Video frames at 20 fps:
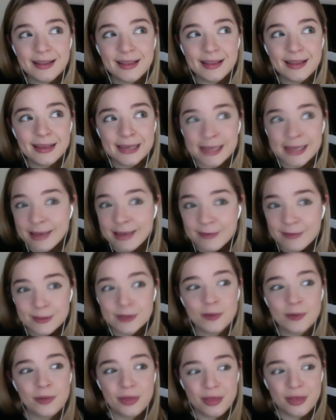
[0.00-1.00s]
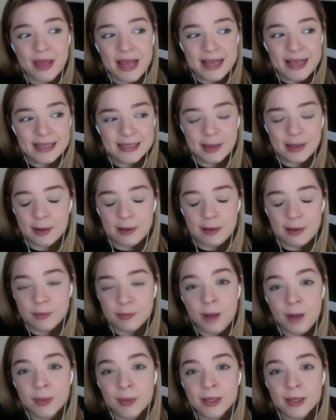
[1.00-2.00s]
gifts or things that have
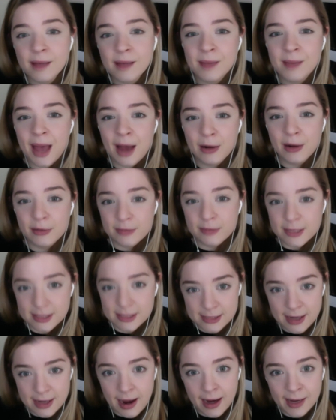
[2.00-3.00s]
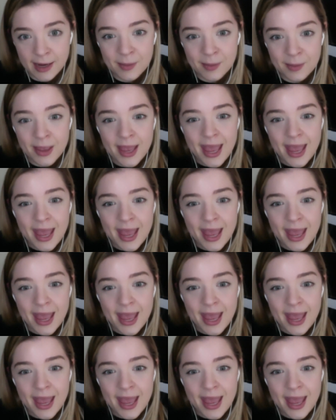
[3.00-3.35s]
probably come out of this time.